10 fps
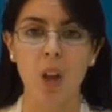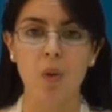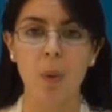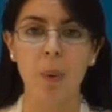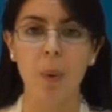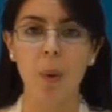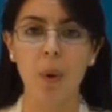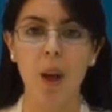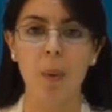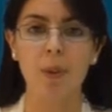The
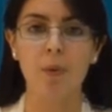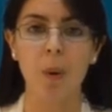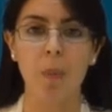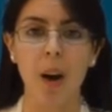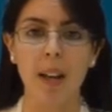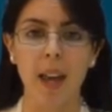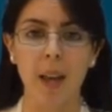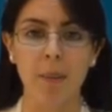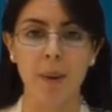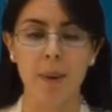report comes from
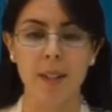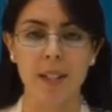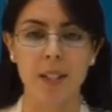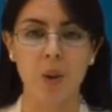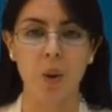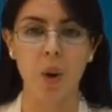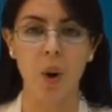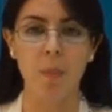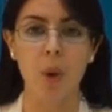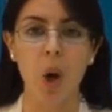
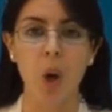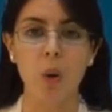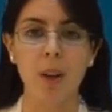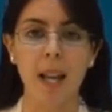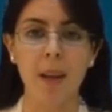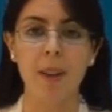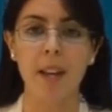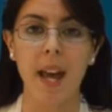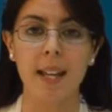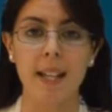iGamingBusiness.com, who claim
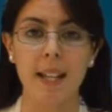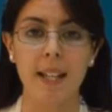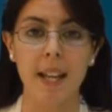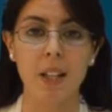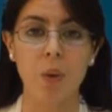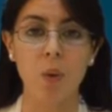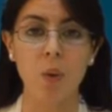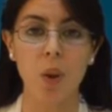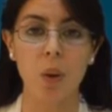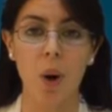that 888
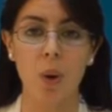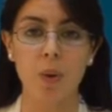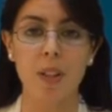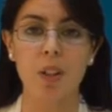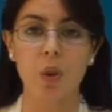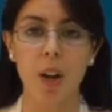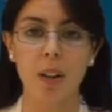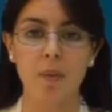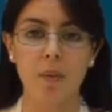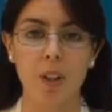also owns the
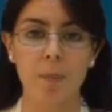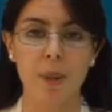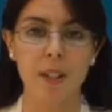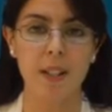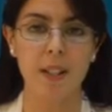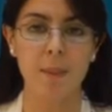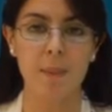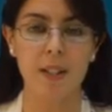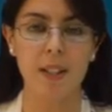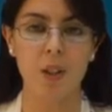Dragonfish
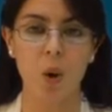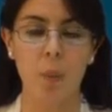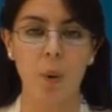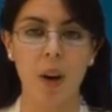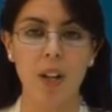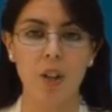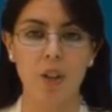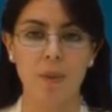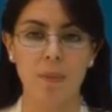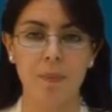business-to-business
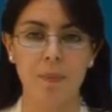operation.